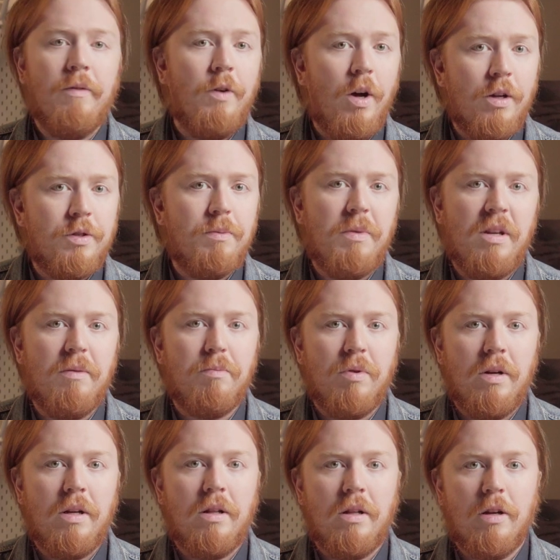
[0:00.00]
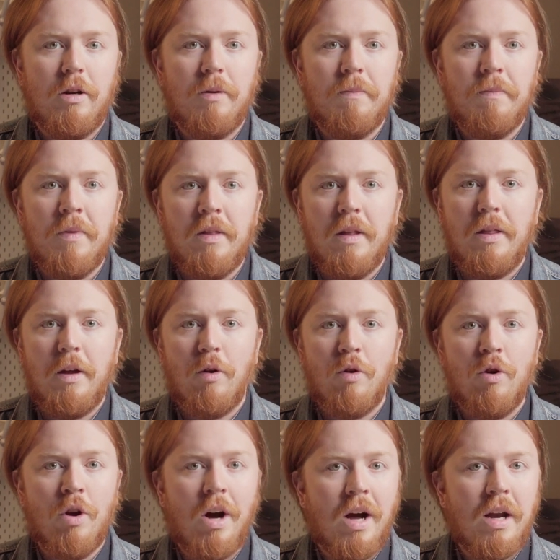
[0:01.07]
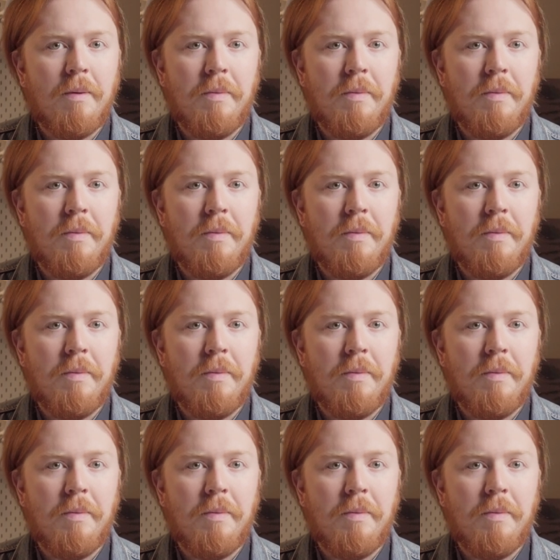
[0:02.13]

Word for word: have also made it pretty clear that they are not